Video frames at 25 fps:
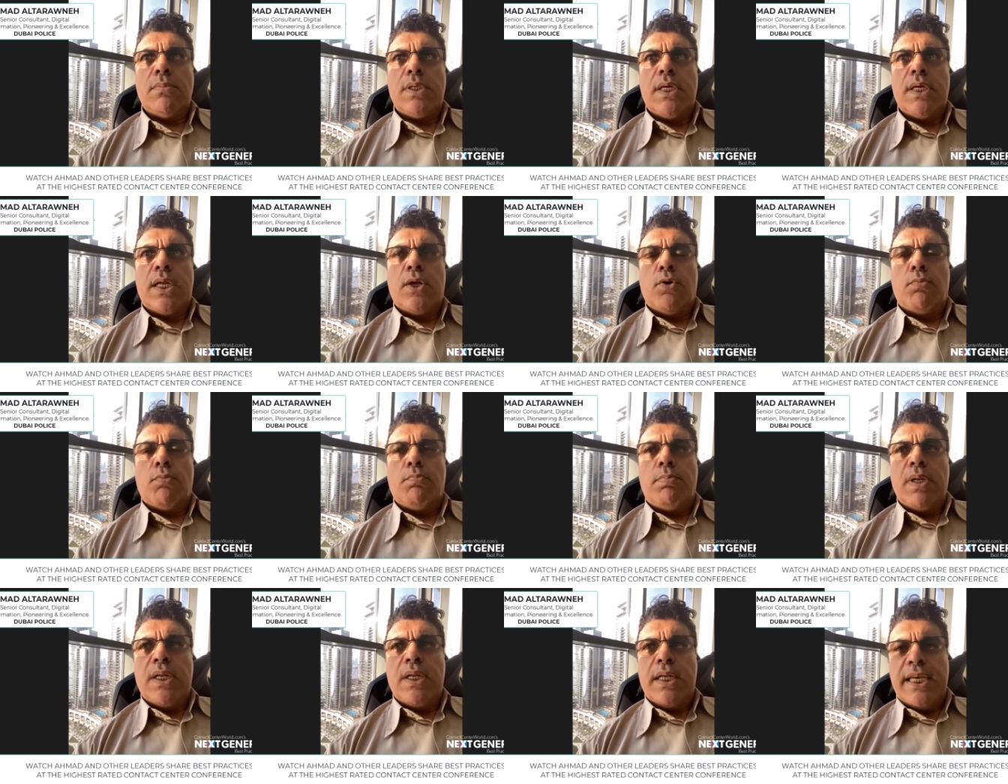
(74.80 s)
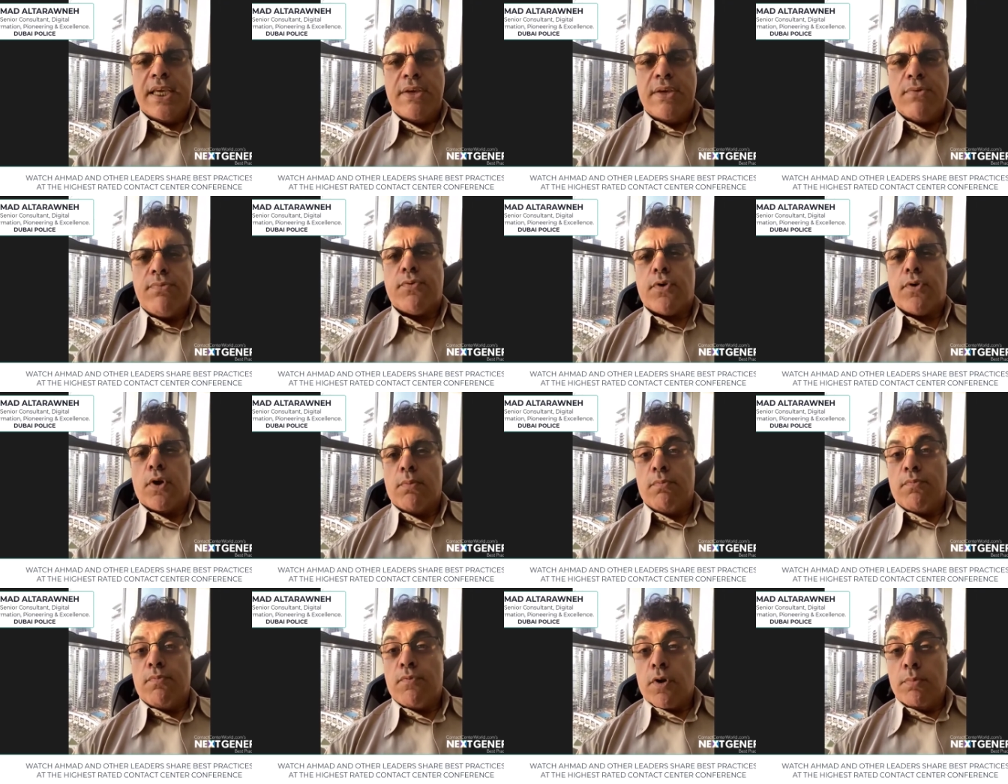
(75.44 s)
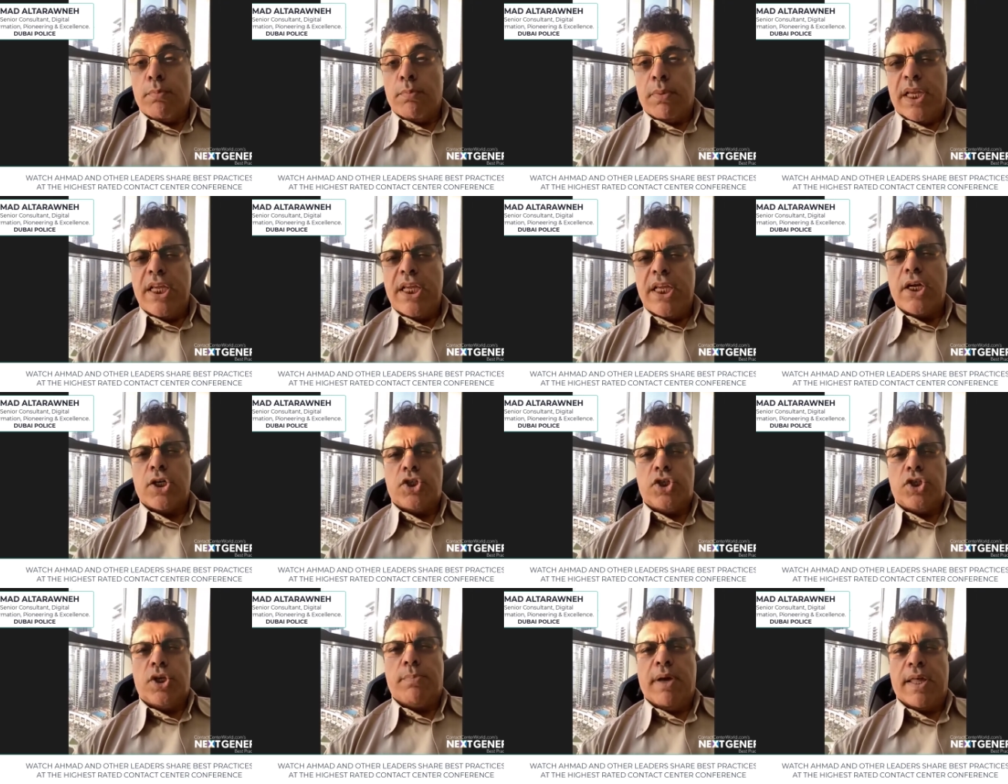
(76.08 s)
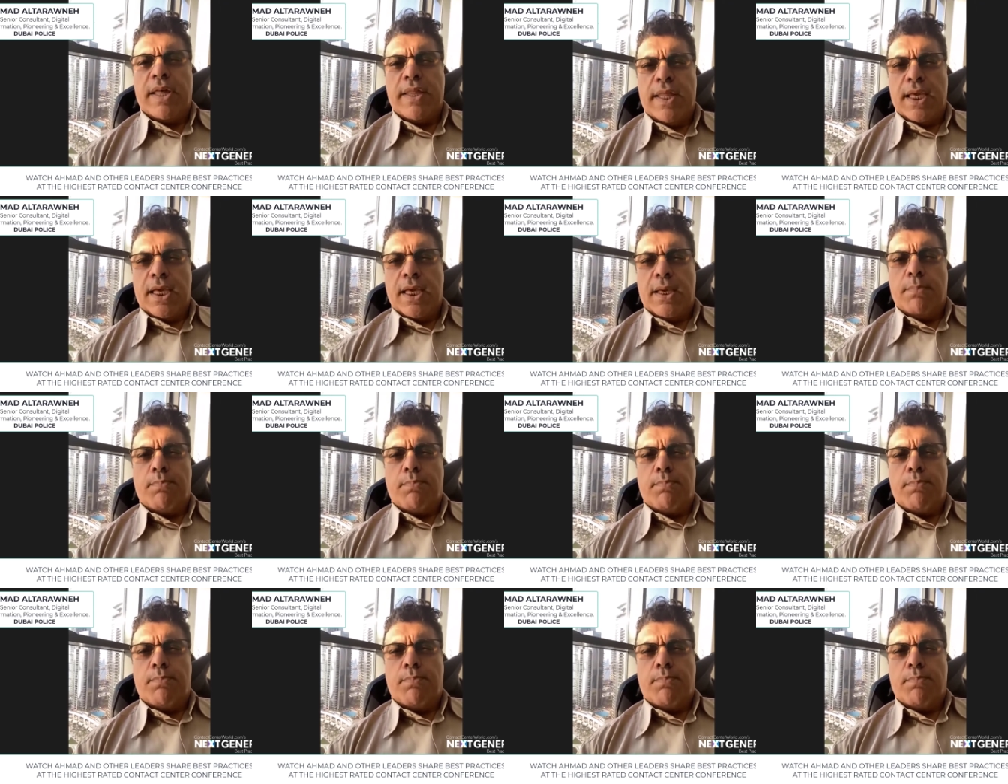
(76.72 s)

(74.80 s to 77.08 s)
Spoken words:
you know, belief from leadership.